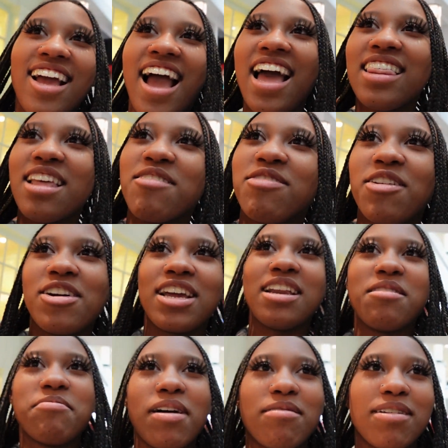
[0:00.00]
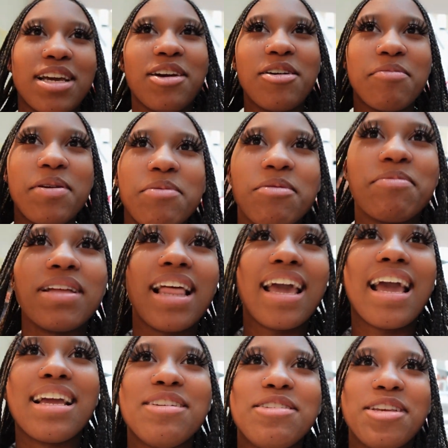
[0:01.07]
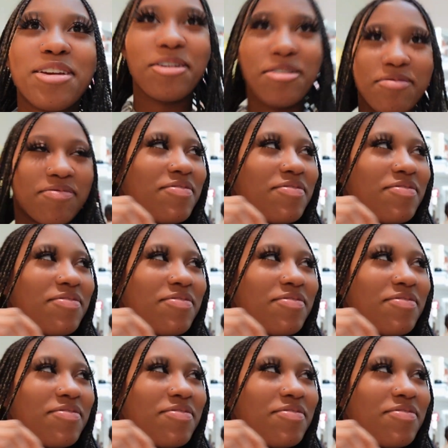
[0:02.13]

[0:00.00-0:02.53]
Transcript: I love vlogging in public, y'all. People be like, hey, YouTube.